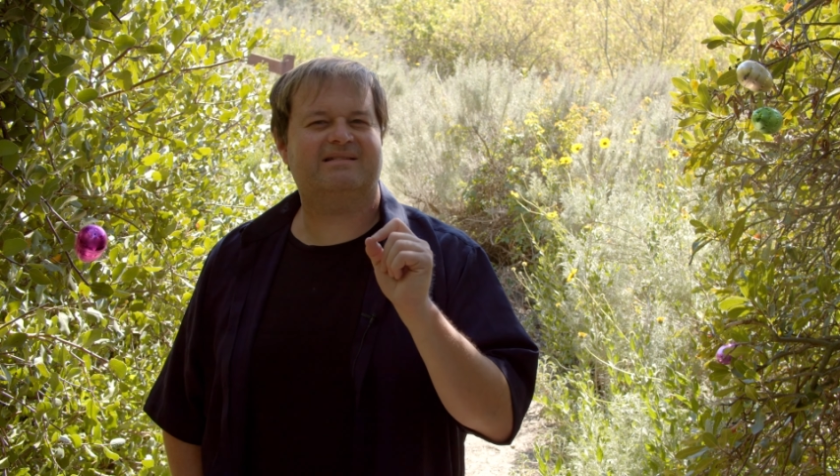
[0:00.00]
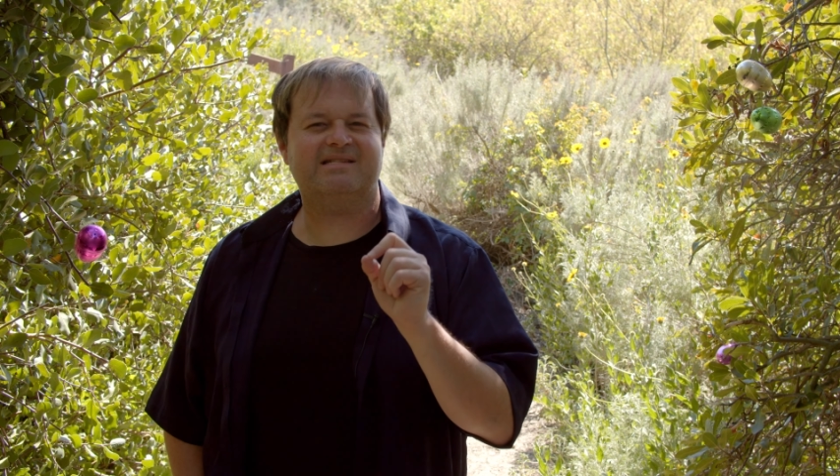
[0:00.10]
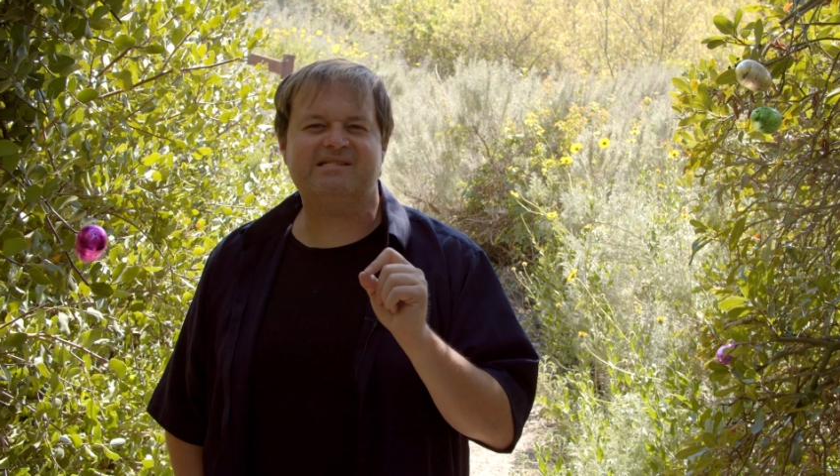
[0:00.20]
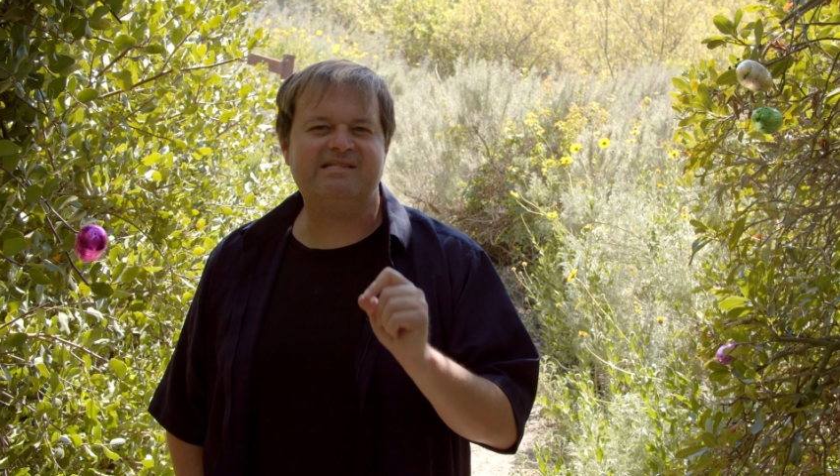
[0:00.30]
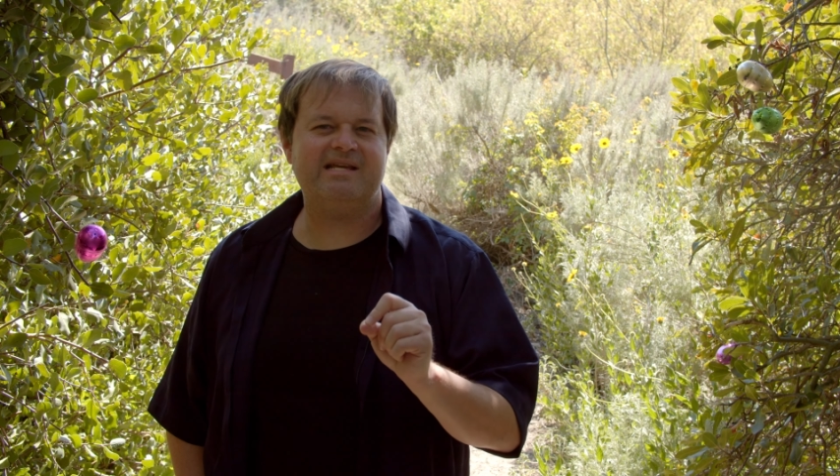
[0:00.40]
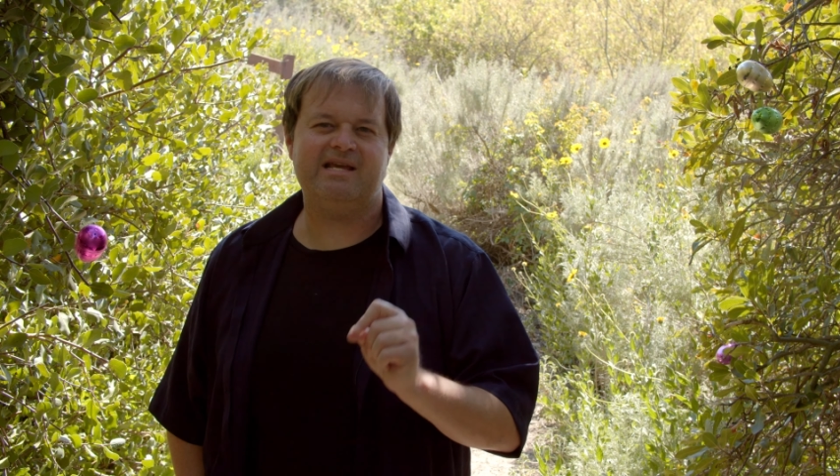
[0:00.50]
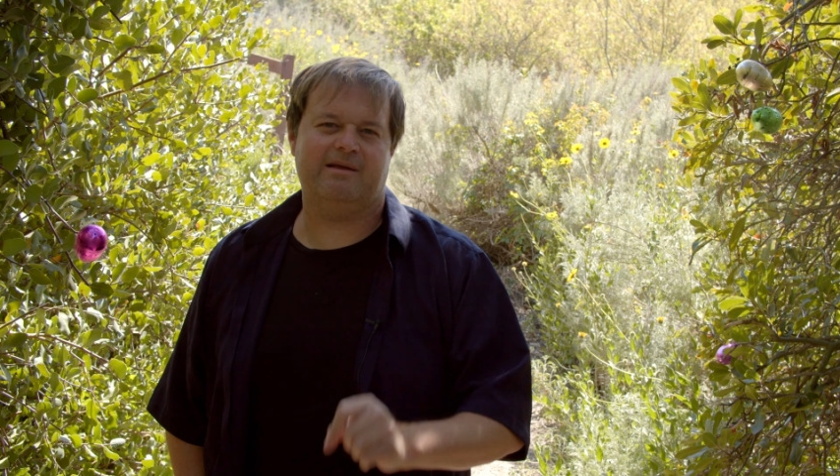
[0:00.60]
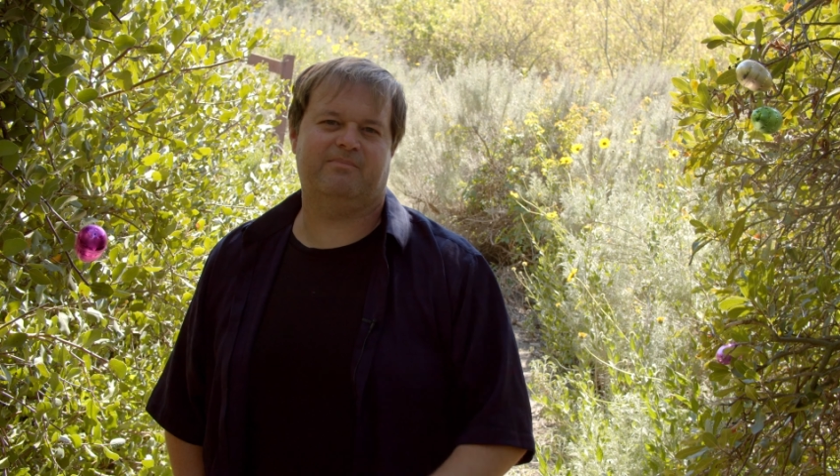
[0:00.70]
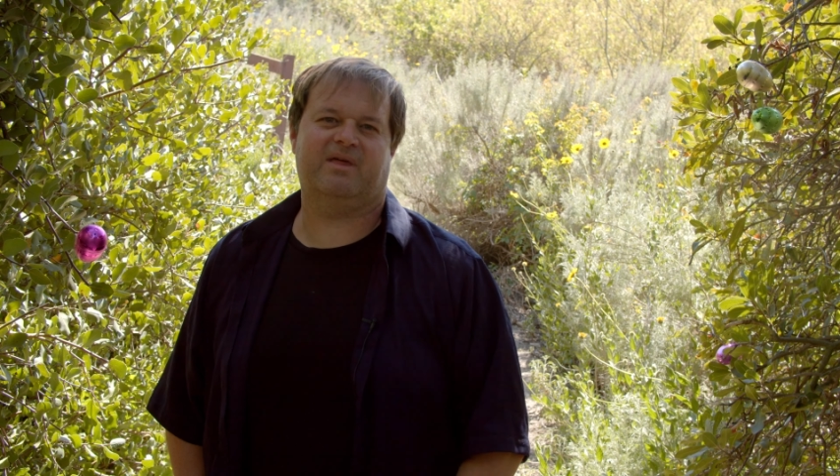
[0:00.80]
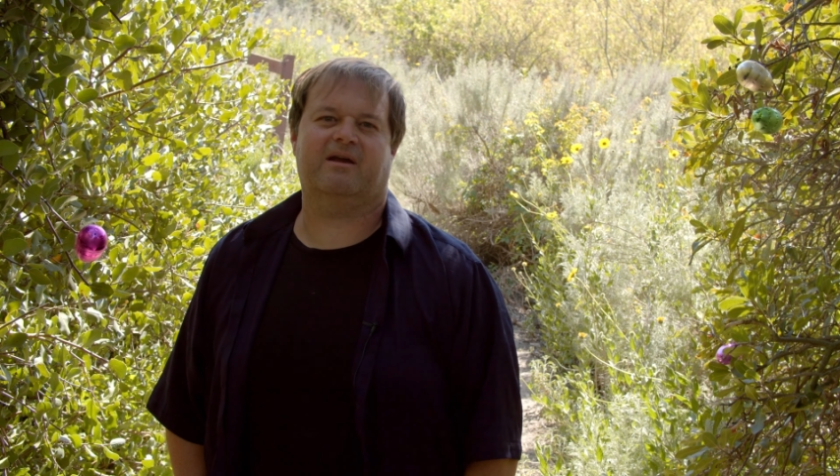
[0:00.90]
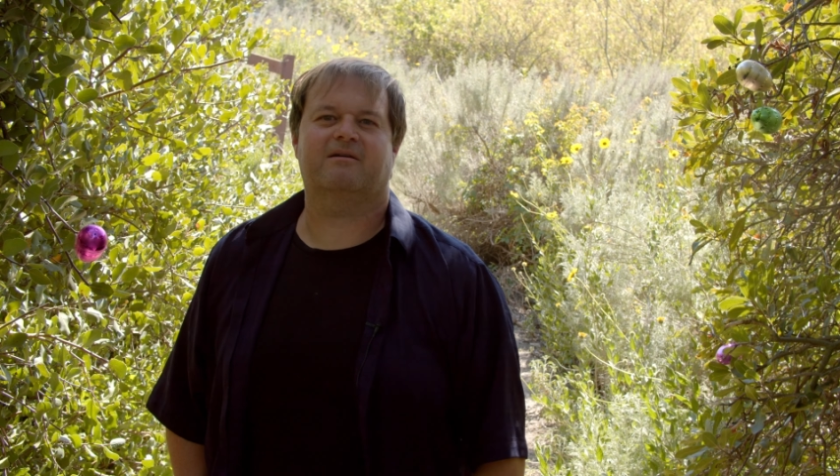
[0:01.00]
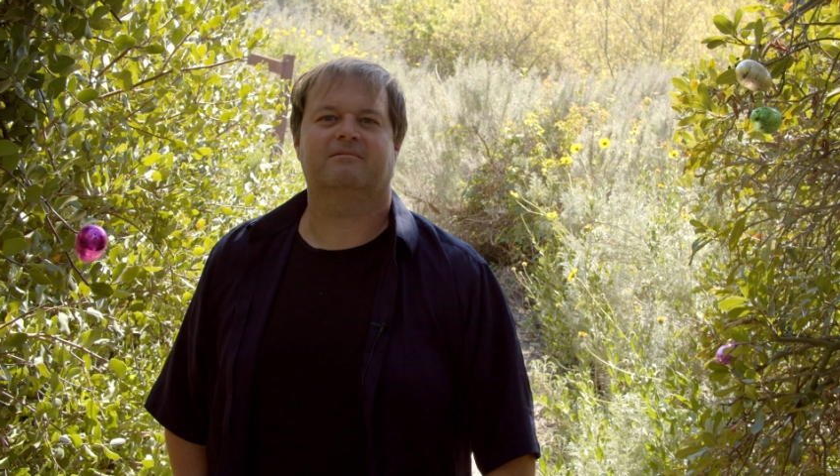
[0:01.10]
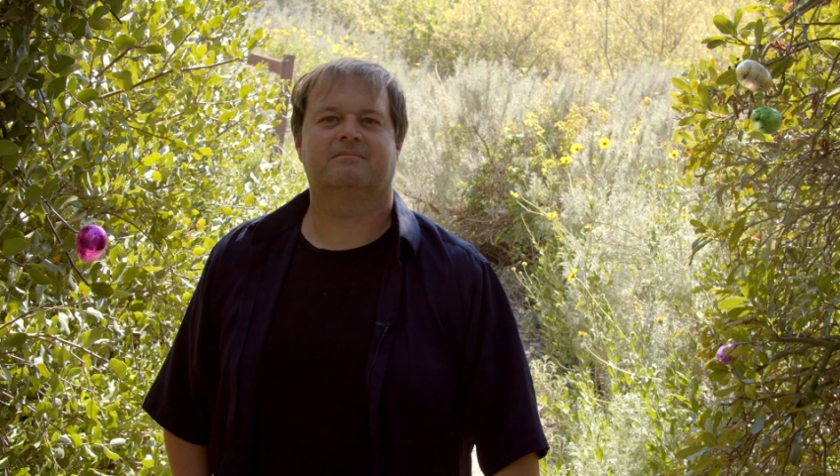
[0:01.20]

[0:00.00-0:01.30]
to see him there